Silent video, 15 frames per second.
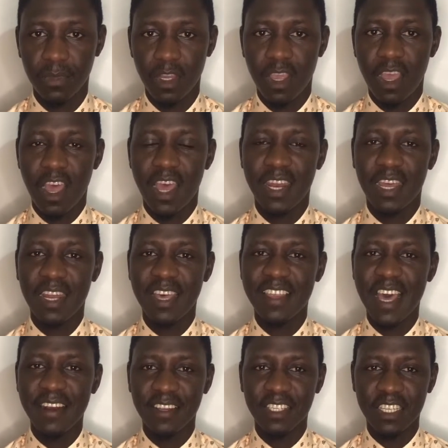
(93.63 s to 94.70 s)
And
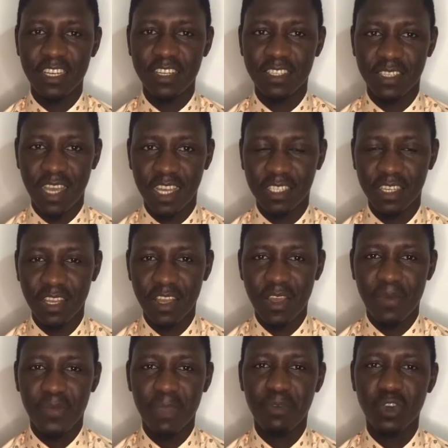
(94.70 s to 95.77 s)
another reason is that
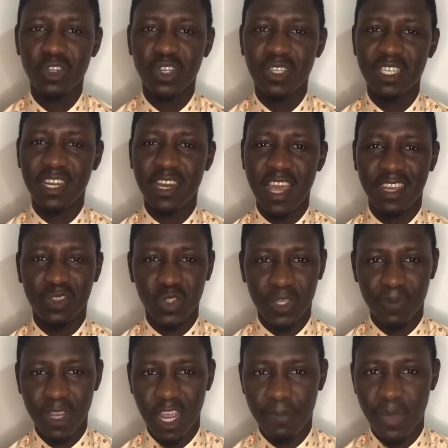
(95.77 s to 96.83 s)
people doesn't like to
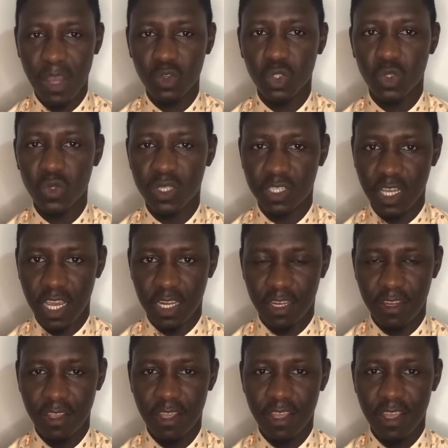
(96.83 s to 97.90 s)
speak about suicide
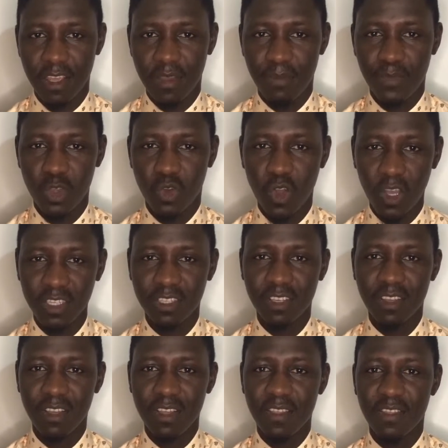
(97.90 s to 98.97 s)
because
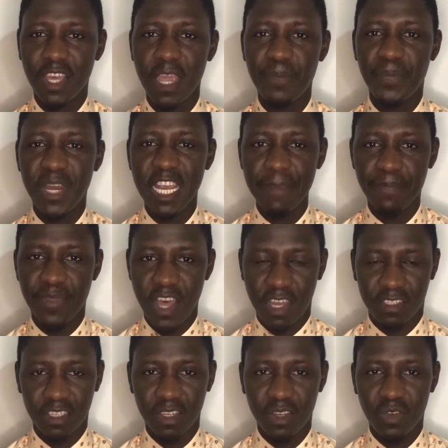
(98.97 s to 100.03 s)
they believe
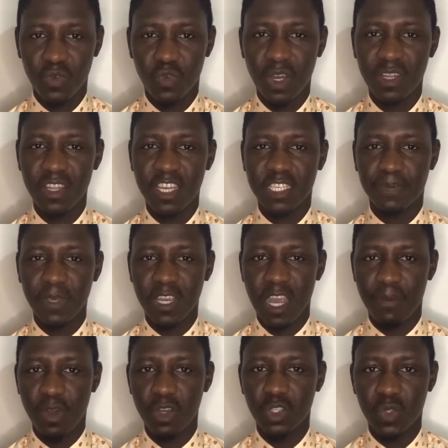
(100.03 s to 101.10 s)
that when they speak
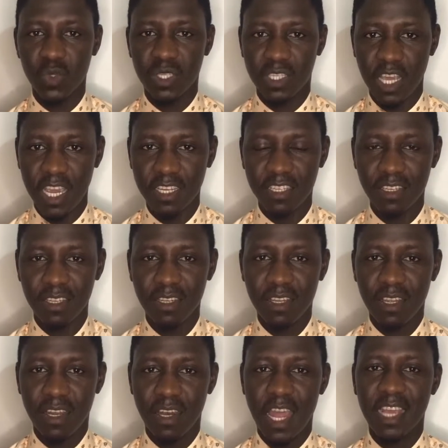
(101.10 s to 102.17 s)
about suicide,
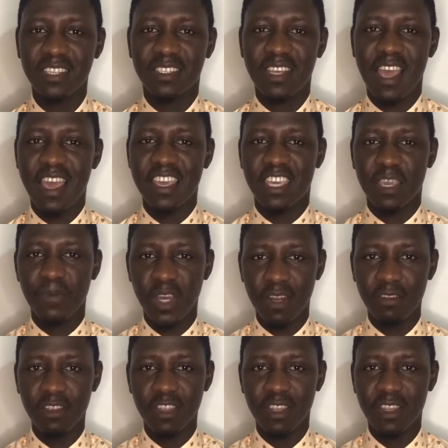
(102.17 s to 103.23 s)
like they are
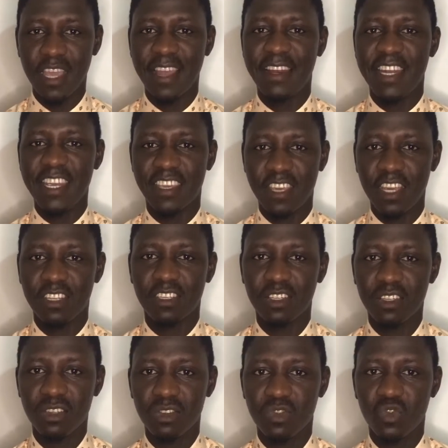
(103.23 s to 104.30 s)
given a leakage
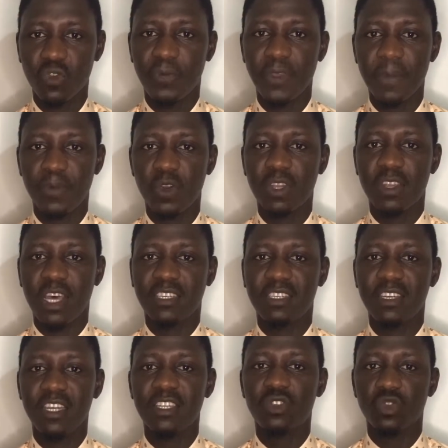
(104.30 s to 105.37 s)
to people that
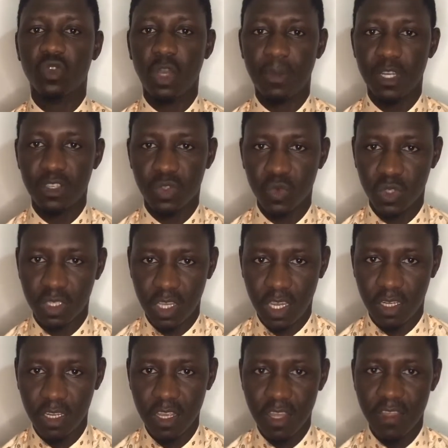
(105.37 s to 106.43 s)
need to commit suicide.
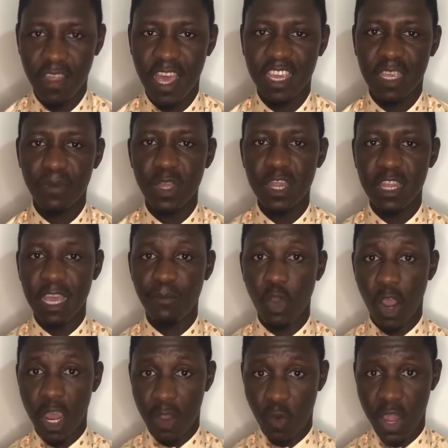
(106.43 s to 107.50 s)
They are giving them
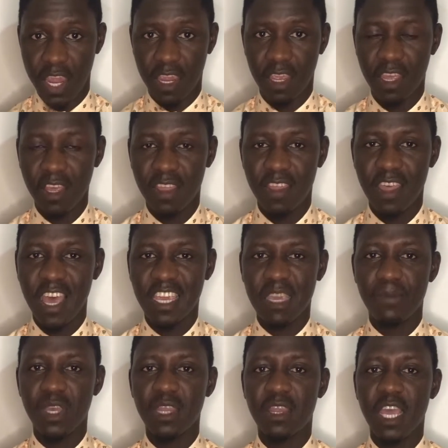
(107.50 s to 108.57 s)
a way. They are
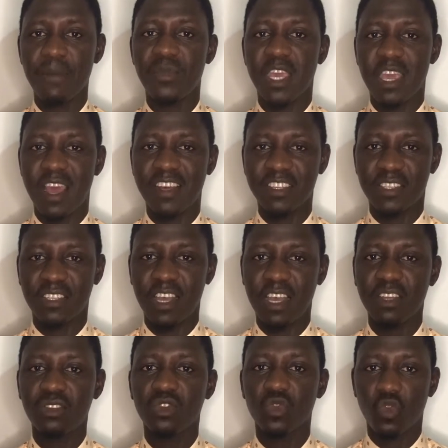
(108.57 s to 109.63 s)
giving them an
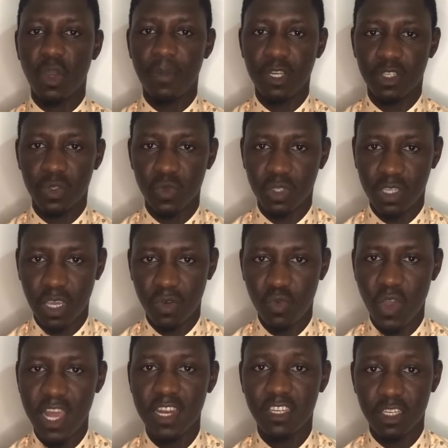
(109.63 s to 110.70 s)
answer to commit suicide,
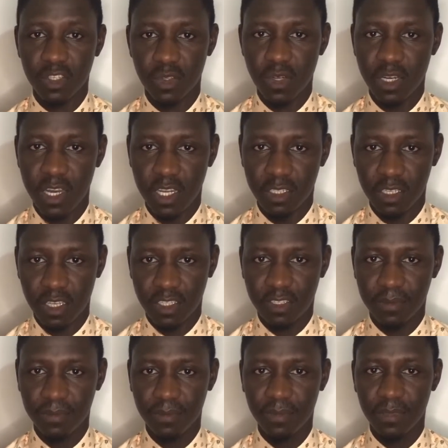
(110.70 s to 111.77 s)
while it is not like that.
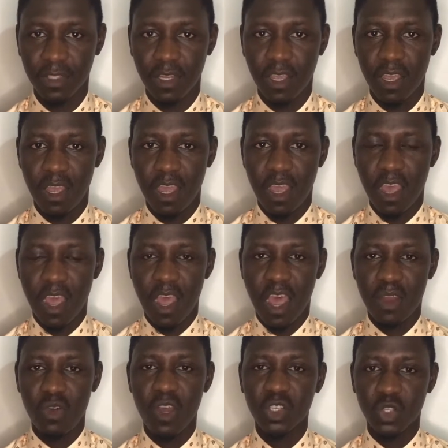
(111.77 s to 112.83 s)

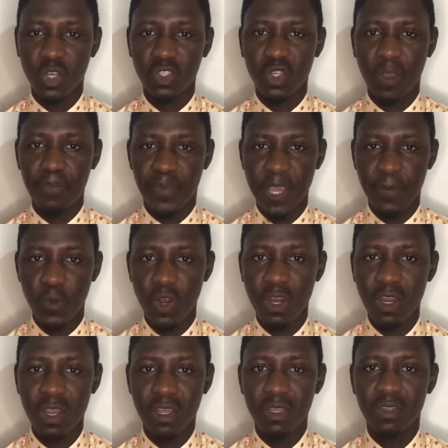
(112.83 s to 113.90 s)
And also some
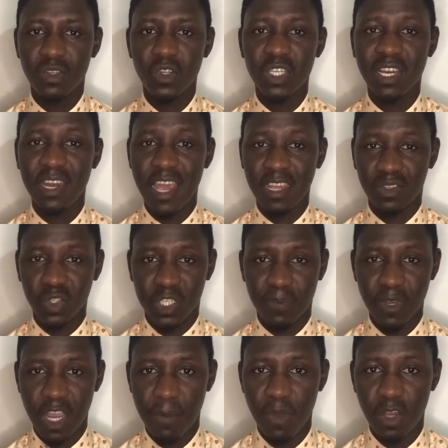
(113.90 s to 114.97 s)
people doesn't like to
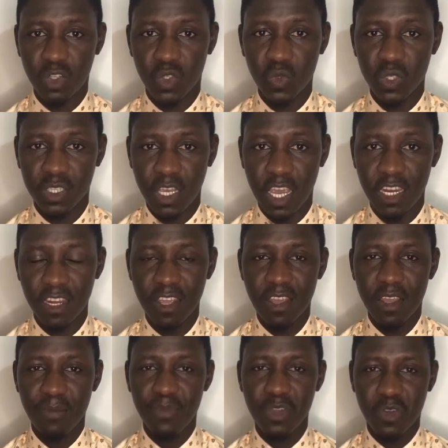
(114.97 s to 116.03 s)
speak about suicide
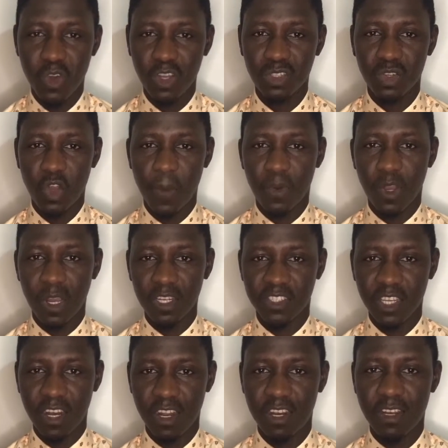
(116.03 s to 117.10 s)
because of
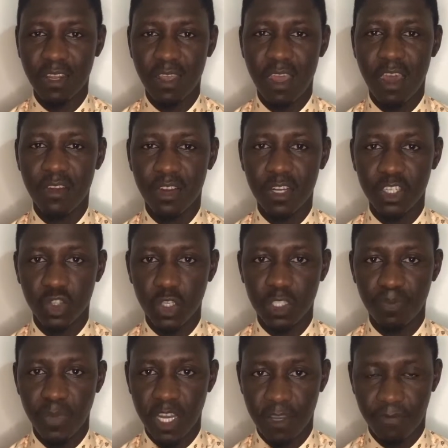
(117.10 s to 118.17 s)
cultural and religious
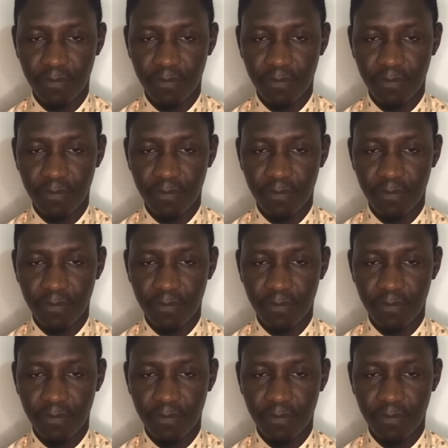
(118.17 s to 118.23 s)
belief.